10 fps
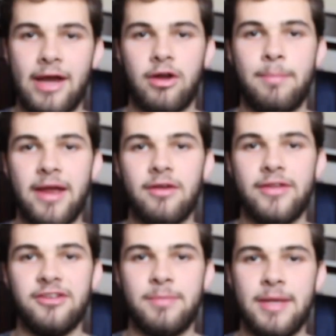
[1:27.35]
Now compare
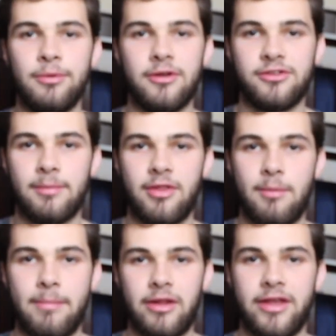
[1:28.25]
these people to some of the
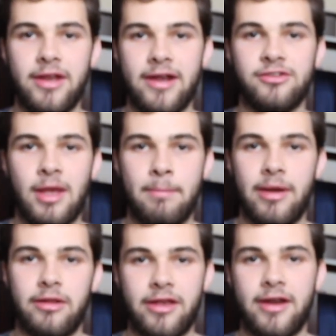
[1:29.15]
millionaires and
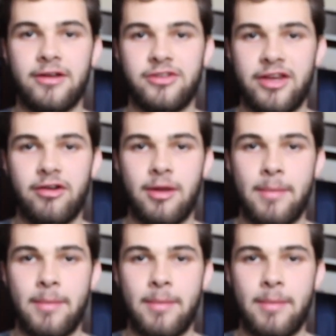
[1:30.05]
billionaires here in